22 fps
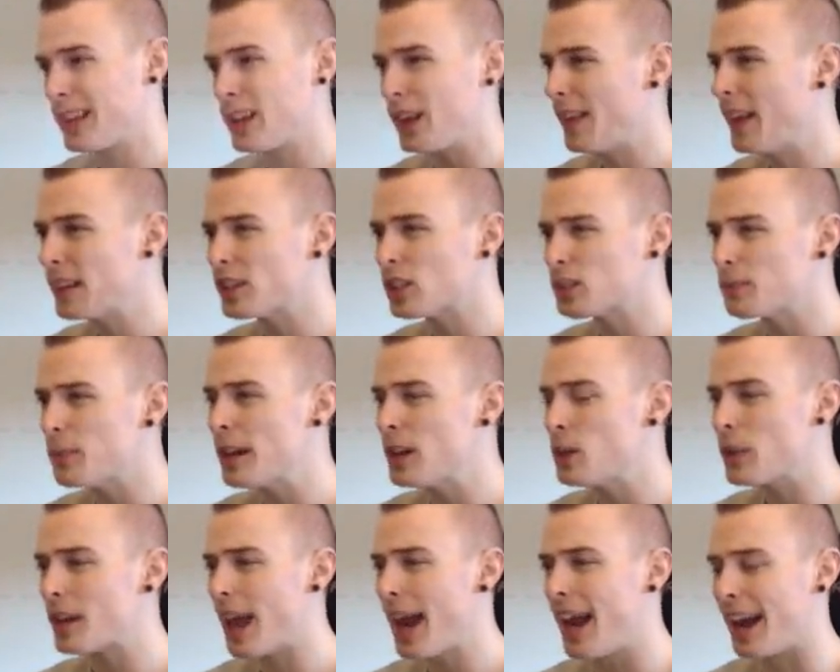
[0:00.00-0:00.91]
That does
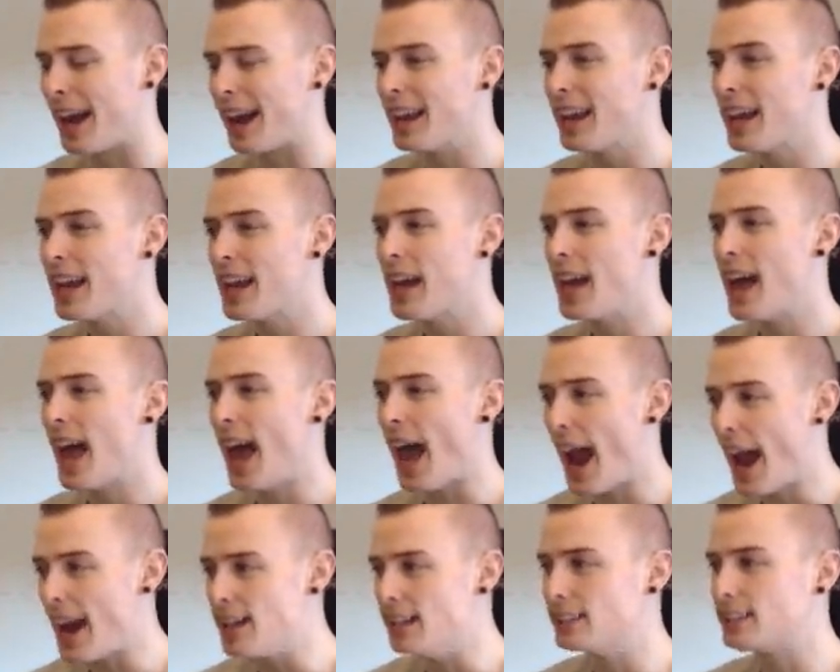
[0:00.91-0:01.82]
mean we're getting
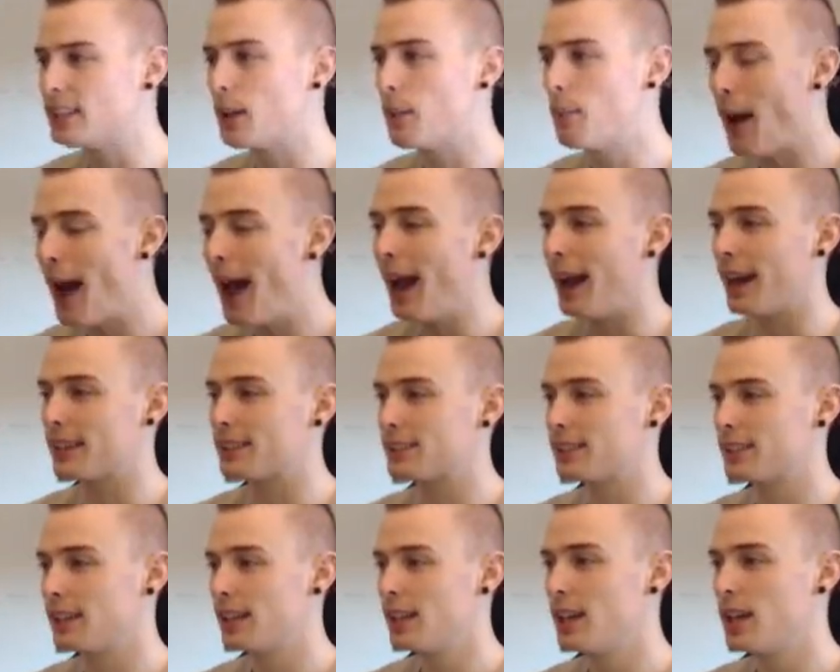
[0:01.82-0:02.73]
eight
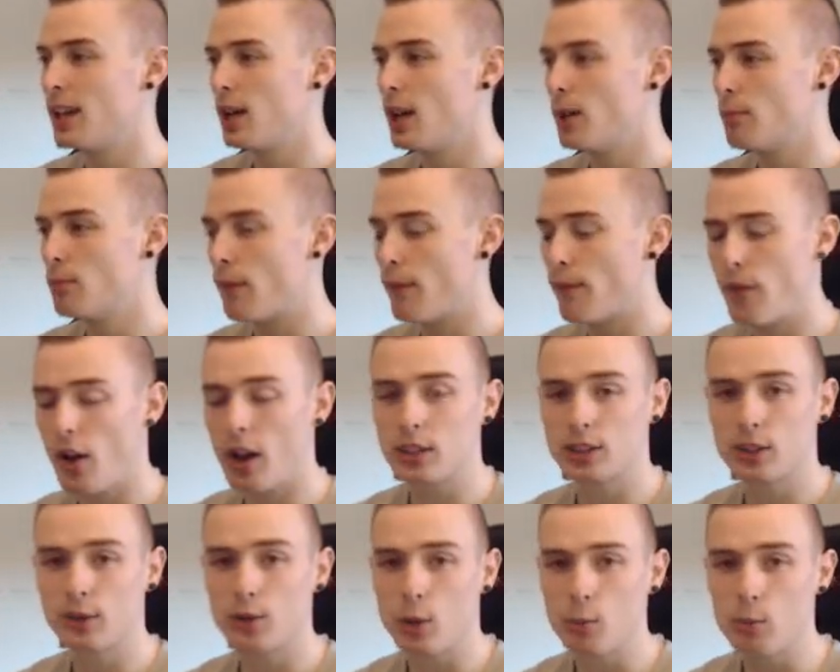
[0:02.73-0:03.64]
packs. But
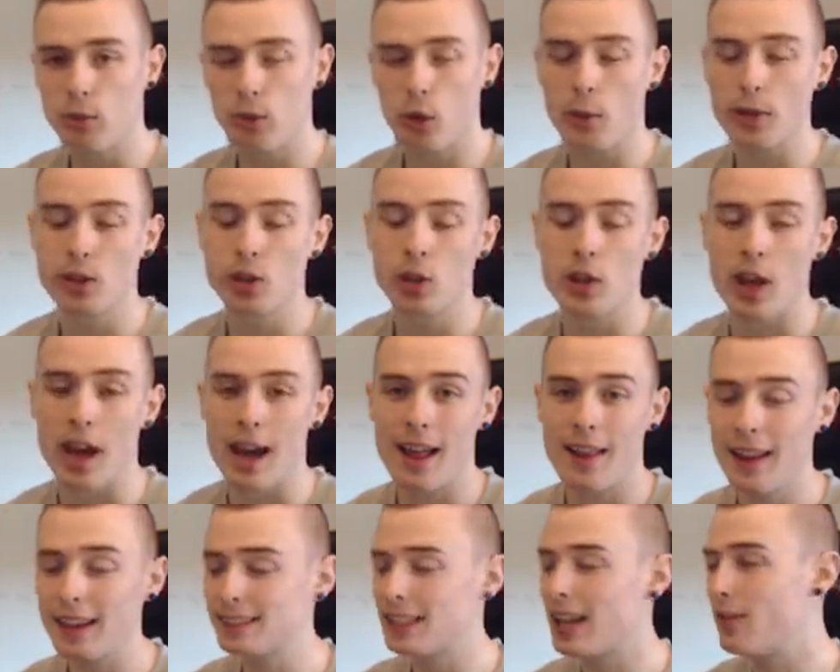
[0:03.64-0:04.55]
first of all, before we do
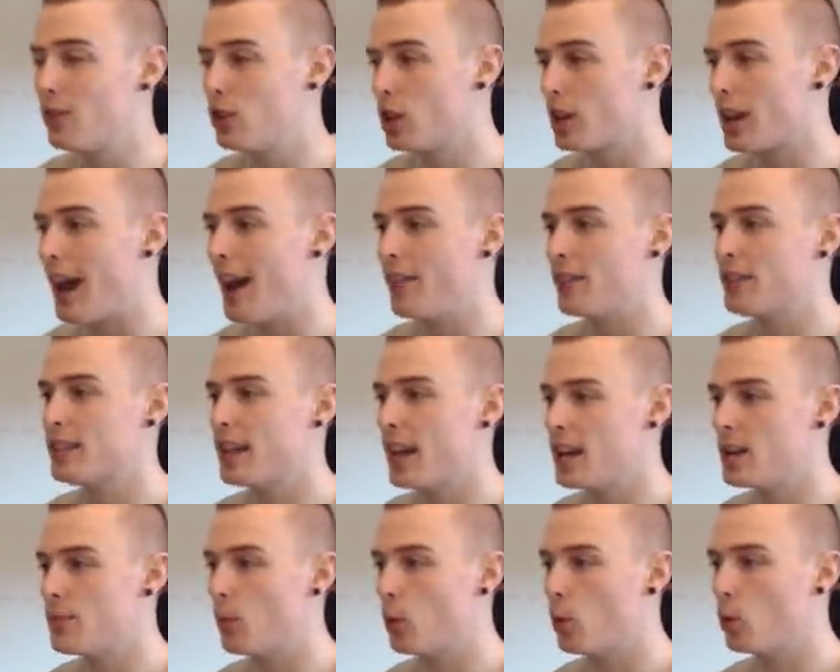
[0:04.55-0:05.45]
that, let's have a look at the
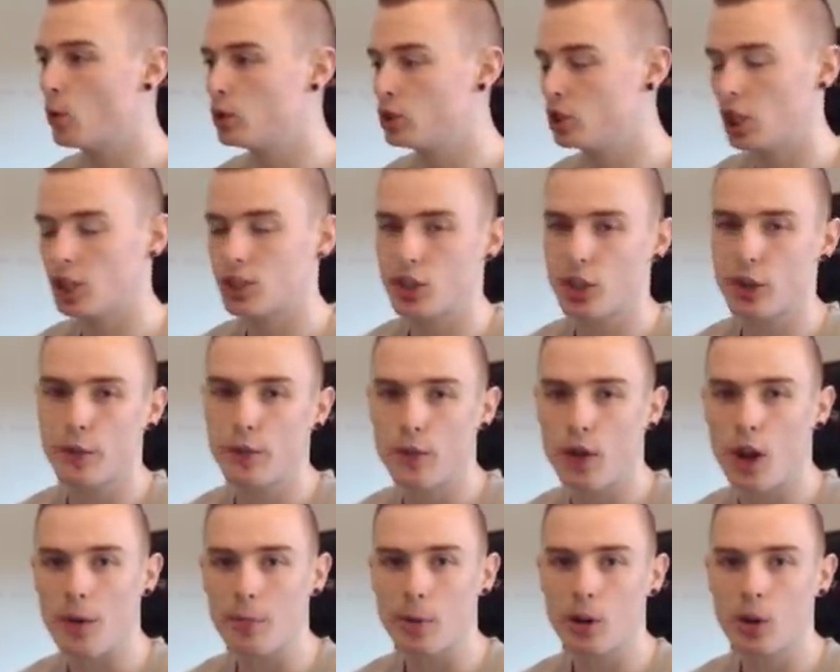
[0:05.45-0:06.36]
table. Just to
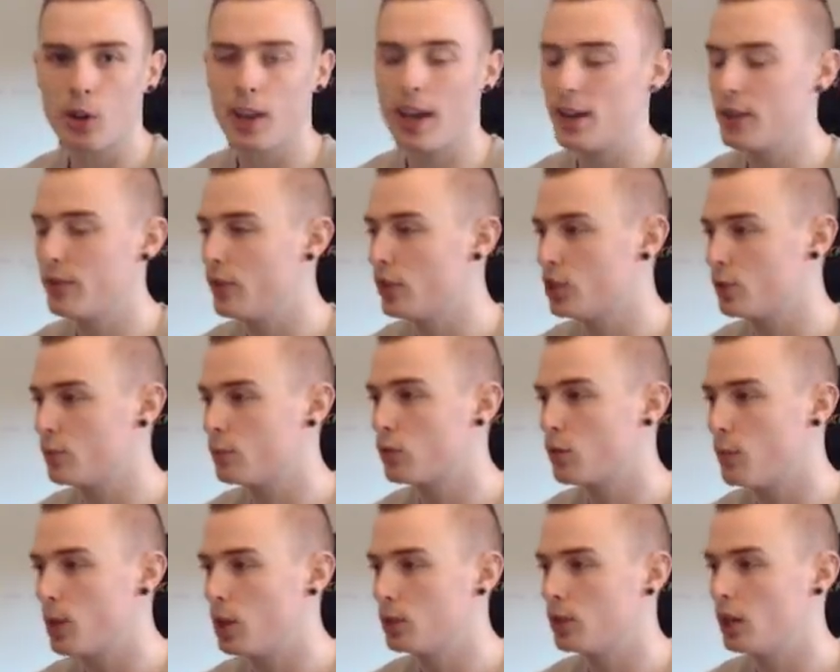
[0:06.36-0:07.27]
confirm we got that division
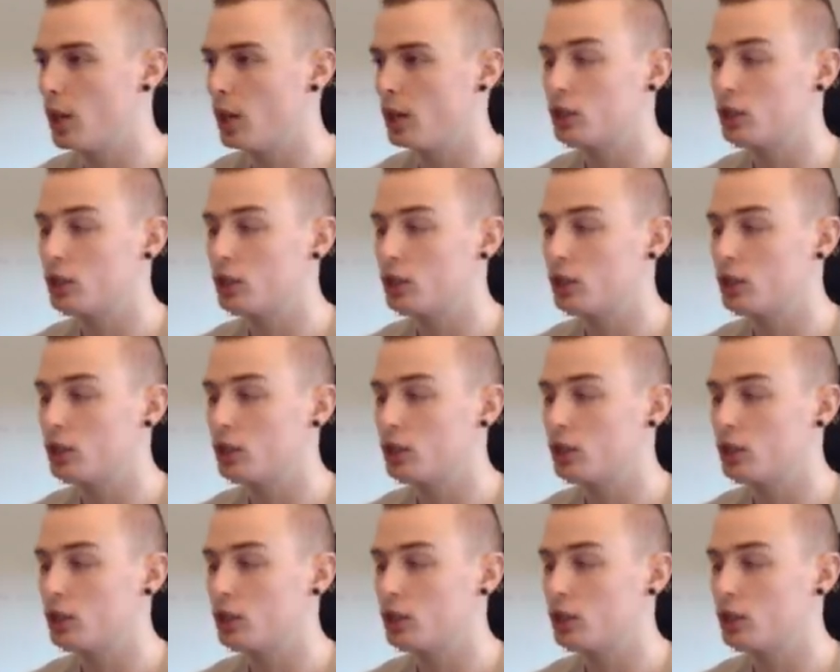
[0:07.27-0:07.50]
promote uh,